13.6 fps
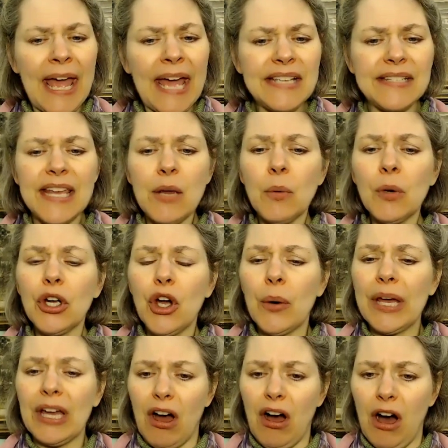As they were
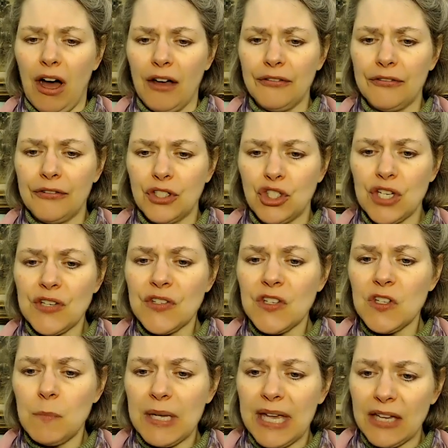going off,
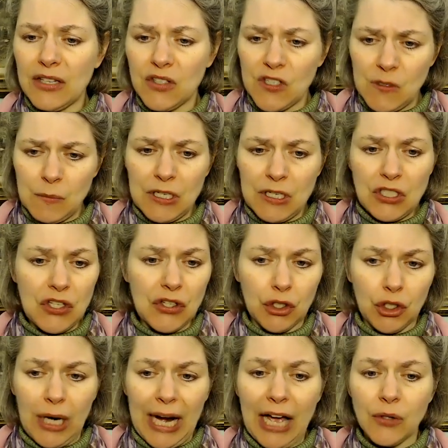Jesus began to speak to the
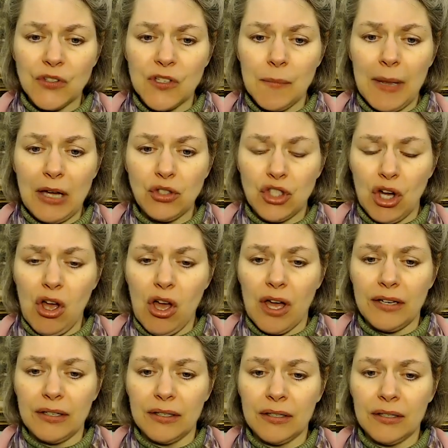crowds about
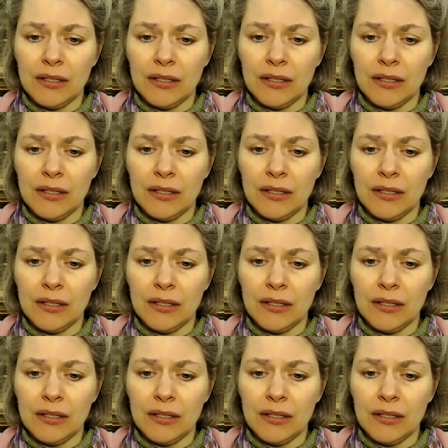John.